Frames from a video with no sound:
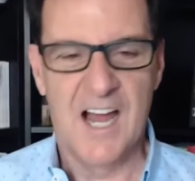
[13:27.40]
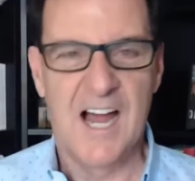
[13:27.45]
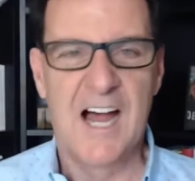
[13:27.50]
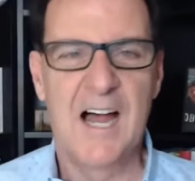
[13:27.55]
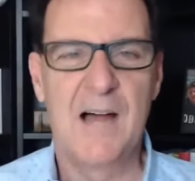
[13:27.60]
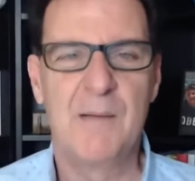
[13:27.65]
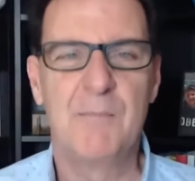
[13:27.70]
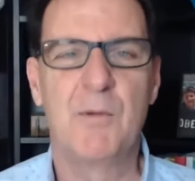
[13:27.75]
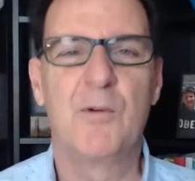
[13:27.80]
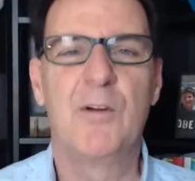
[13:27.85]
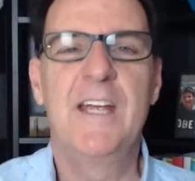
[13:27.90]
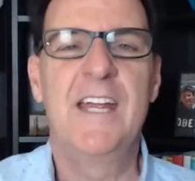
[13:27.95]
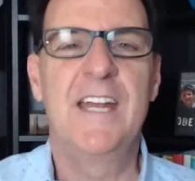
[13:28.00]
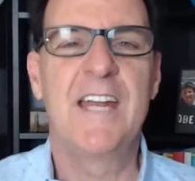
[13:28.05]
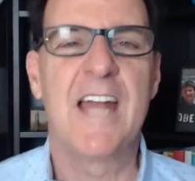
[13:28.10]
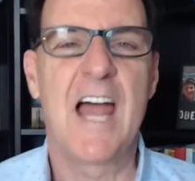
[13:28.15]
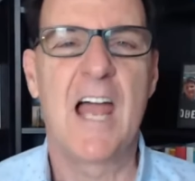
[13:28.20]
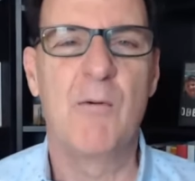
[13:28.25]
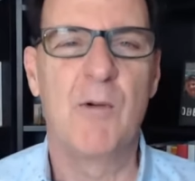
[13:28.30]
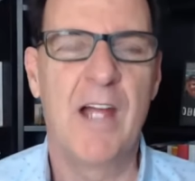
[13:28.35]
Uh, Marie
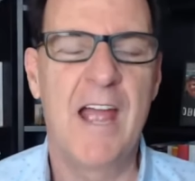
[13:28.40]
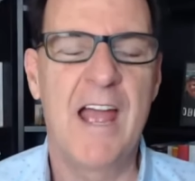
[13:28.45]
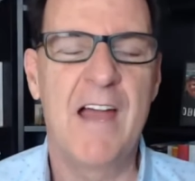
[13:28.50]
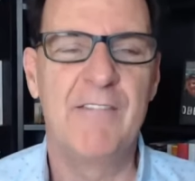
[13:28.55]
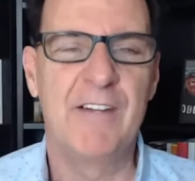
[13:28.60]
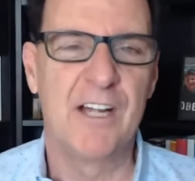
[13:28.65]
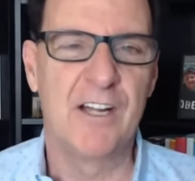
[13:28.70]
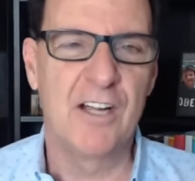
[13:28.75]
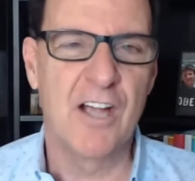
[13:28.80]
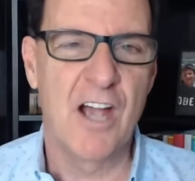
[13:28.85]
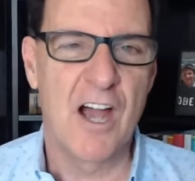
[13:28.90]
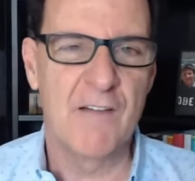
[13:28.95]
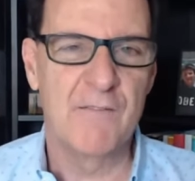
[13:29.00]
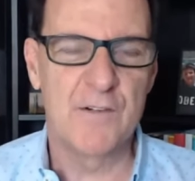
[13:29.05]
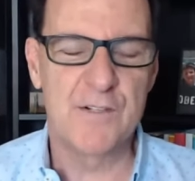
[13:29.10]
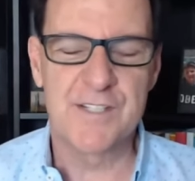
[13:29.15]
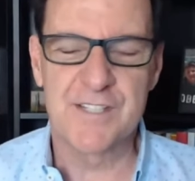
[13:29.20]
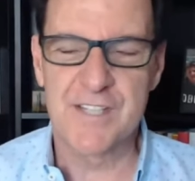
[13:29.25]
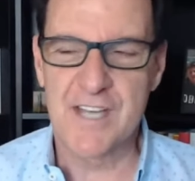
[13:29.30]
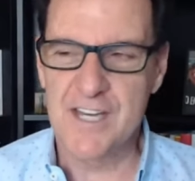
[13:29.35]
and I were having a
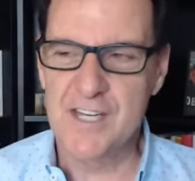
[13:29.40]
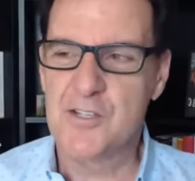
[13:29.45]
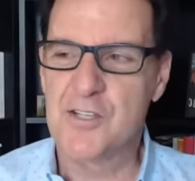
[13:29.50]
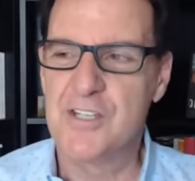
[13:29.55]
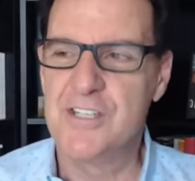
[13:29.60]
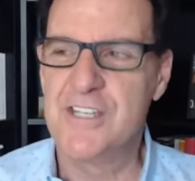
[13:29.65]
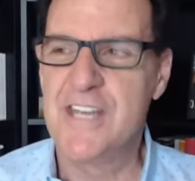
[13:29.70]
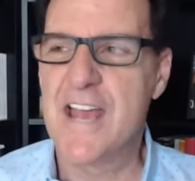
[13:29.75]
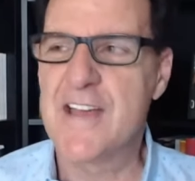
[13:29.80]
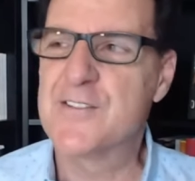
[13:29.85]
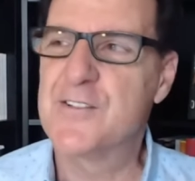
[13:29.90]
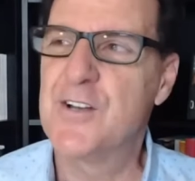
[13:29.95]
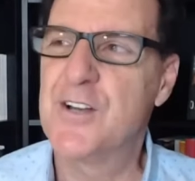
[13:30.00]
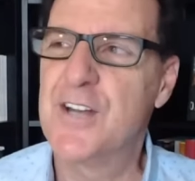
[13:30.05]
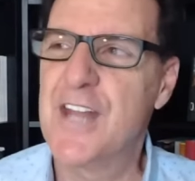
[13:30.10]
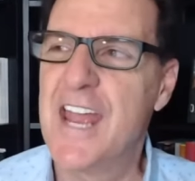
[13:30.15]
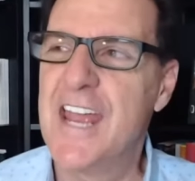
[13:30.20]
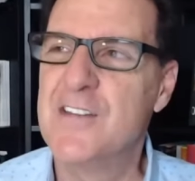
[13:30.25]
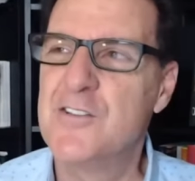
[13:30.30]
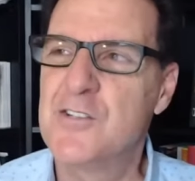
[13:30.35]
conversation
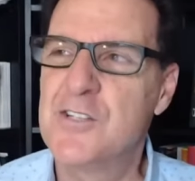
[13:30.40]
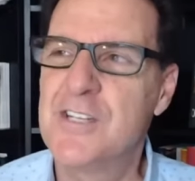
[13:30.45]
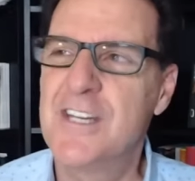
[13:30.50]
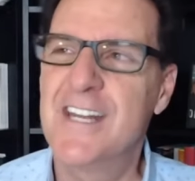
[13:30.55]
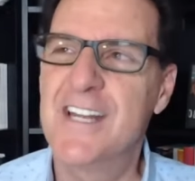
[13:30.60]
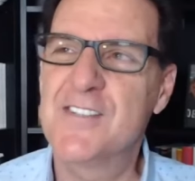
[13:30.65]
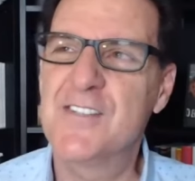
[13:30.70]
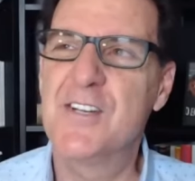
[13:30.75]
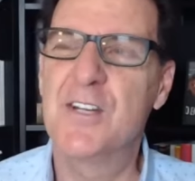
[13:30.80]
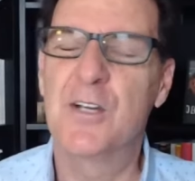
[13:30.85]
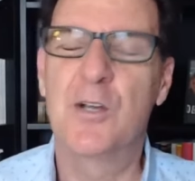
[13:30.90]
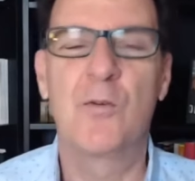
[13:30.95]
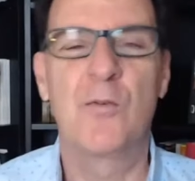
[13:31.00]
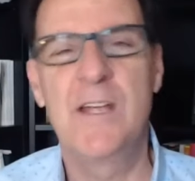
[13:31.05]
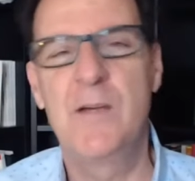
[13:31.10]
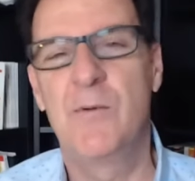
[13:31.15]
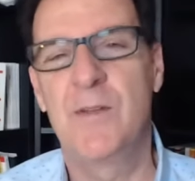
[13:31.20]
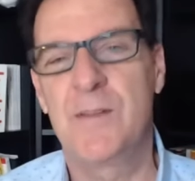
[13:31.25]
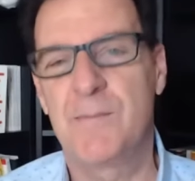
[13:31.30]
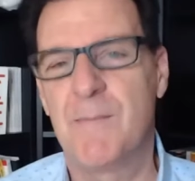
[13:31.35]
yesterday, and she doesn't
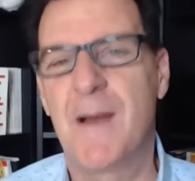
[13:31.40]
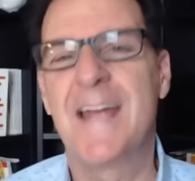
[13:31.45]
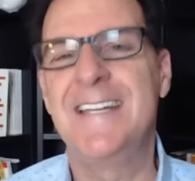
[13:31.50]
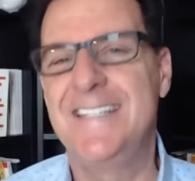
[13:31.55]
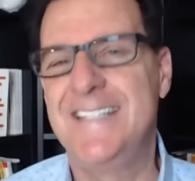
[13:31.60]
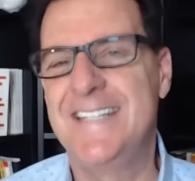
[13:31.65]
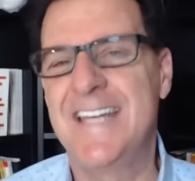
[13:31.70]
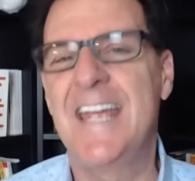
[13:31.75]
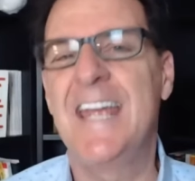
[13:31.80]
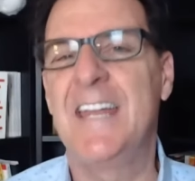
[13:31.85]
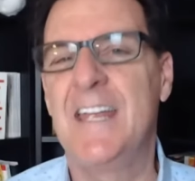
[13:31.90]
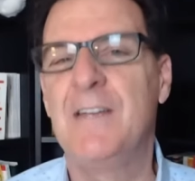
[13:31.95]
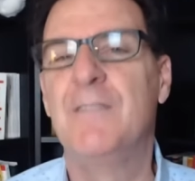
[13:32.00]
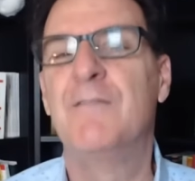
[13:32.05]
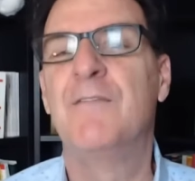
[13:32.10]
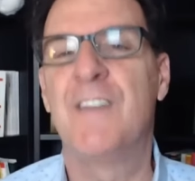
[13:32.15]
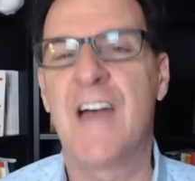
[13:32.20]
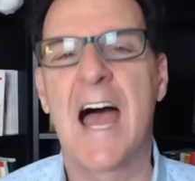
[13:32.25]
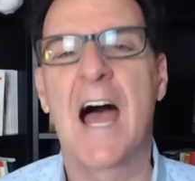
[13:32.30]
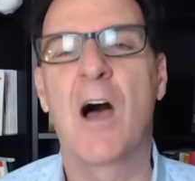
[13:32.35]
agree with my
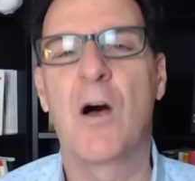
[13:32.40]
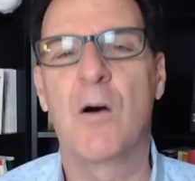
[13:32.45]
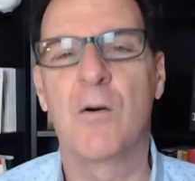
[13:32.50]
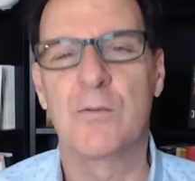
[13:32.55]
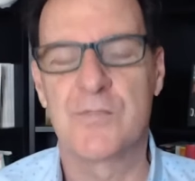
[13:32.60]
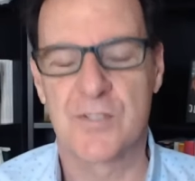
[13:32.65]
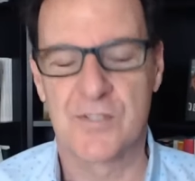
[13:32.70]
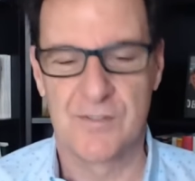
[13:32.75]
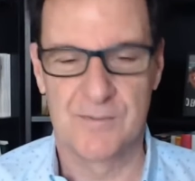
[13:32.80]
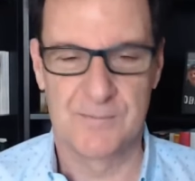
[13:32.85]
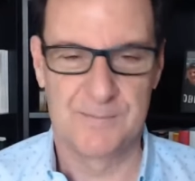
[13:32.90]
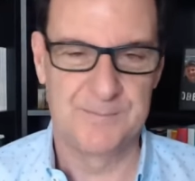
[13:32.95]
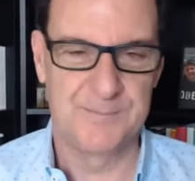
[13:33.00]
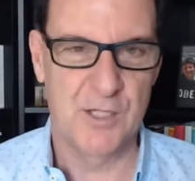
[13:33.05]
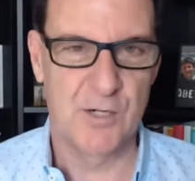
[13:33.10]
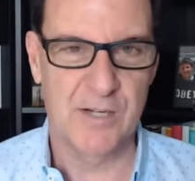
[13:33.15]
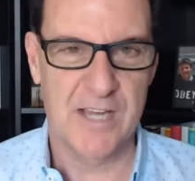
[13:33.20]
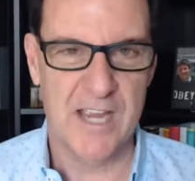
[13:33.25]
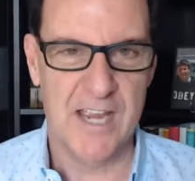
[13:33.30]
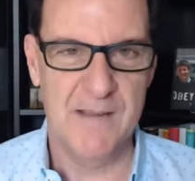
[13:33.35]
dating vows.
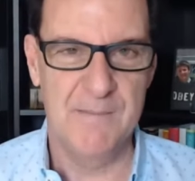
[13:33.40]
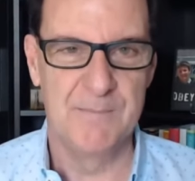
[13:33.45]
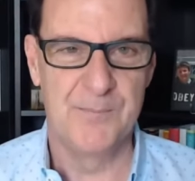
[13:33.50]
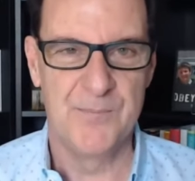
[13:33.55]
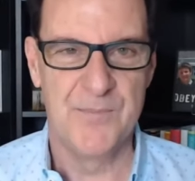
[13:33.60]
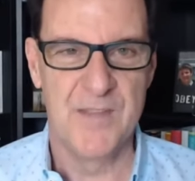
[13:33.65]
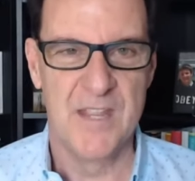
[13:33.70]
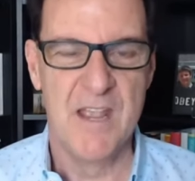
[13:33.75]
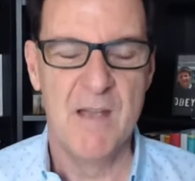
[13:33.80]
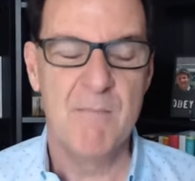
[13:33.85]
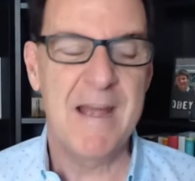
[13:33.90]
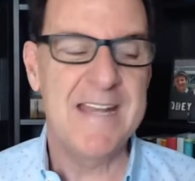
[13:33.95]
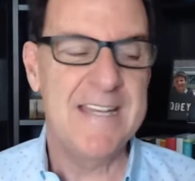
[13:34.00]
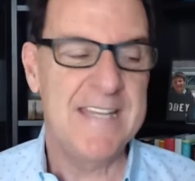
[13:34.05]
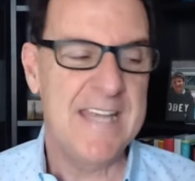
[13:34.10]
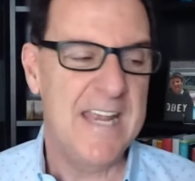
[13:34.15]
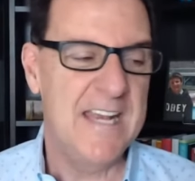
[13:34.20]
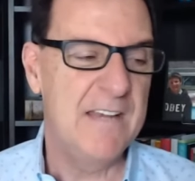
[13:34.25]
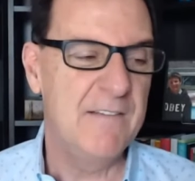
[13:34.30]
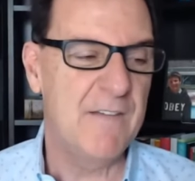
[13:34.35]
Okay. My
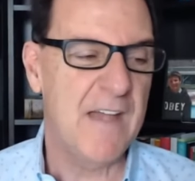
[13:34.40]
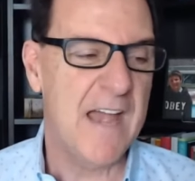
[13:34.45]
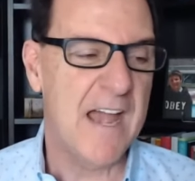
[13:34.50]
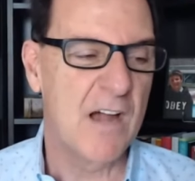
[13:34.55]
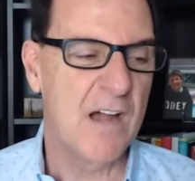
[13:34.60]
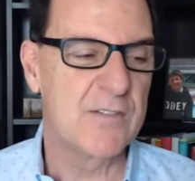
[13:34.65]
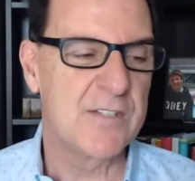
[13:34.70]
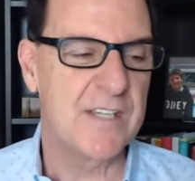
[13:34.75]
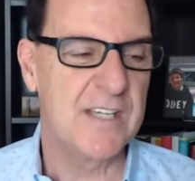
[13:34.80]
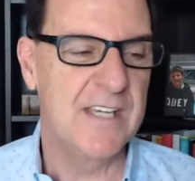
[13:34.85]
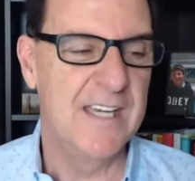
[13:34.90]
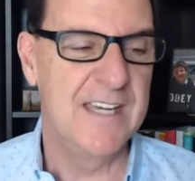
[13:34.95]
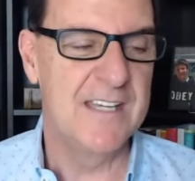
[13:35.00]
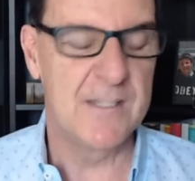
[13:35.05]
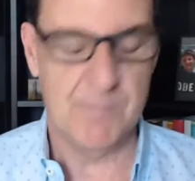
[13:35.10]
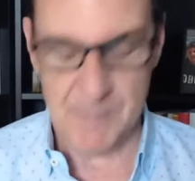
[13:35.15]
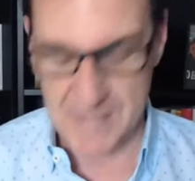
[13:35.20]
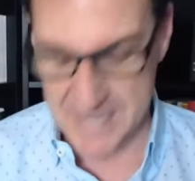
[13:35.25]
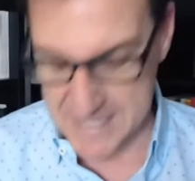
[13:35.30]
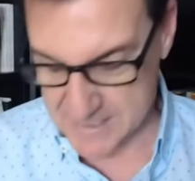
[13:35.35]
dating vows
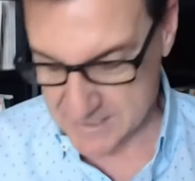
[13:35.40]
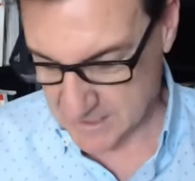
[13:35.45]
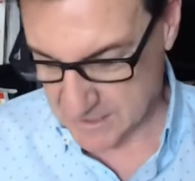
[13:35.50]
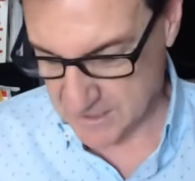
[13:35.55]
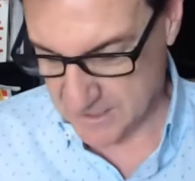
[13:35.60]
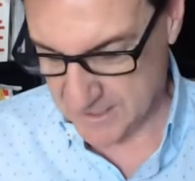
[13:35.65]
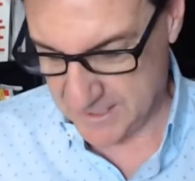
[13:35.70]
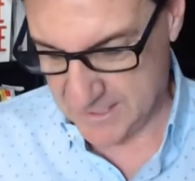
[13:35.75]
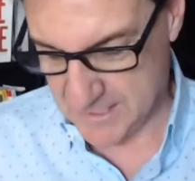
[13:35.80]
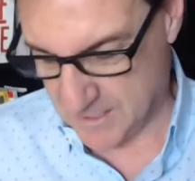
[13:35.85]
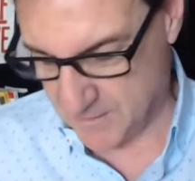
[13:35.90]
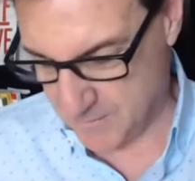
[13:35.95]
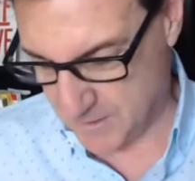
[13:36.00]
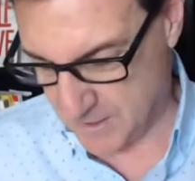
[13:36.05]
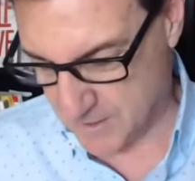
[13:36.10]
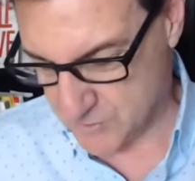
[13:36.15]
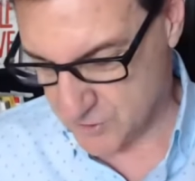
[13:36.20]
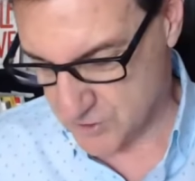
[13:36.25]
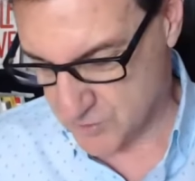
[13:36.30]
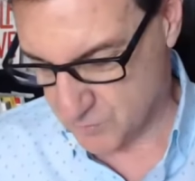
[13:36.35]
is basically, I'll,
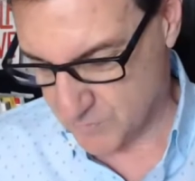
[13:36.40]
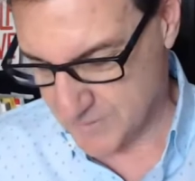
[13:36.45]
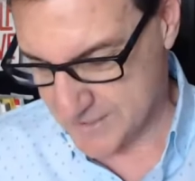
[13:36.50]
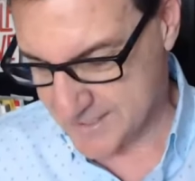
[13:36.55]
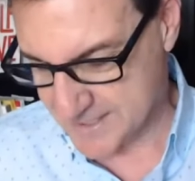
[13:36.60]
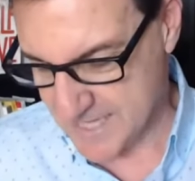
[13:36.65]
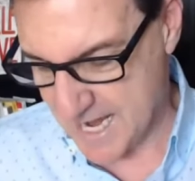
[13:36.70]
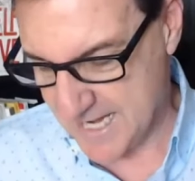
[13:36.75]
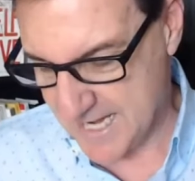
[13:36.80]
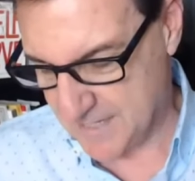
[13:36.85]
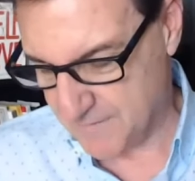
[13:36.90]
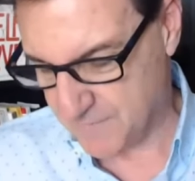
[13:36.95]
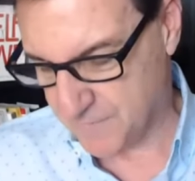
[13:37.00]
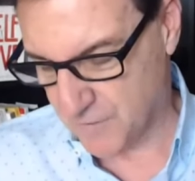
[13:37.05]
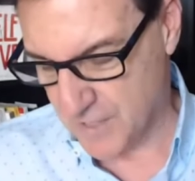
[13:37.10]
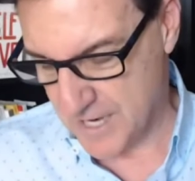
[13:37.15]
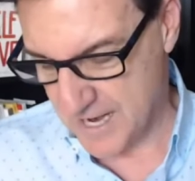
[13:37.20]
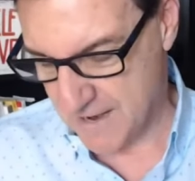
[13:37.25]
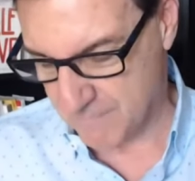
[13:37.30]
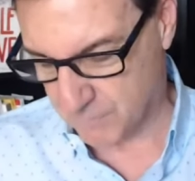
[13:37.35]
I'll just recite it
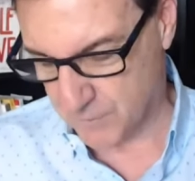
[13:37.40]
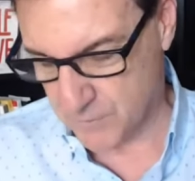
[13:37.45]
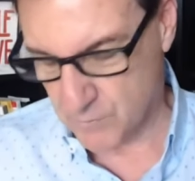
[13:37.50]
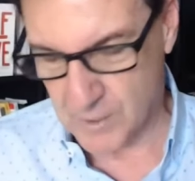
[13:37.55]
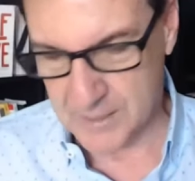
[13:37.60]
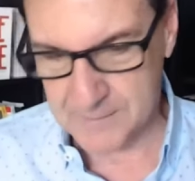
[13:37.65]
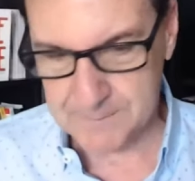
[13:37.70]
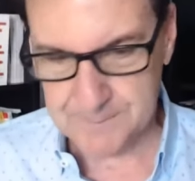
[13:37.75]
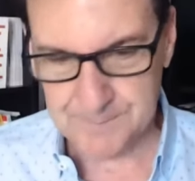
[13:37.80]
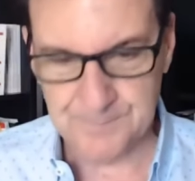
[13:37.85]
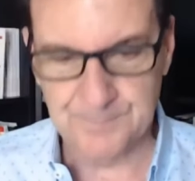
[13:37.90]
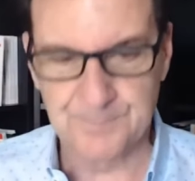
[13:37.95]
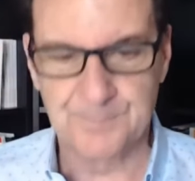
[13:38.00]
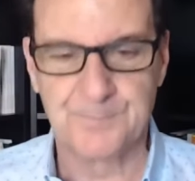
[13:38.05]
for everyone.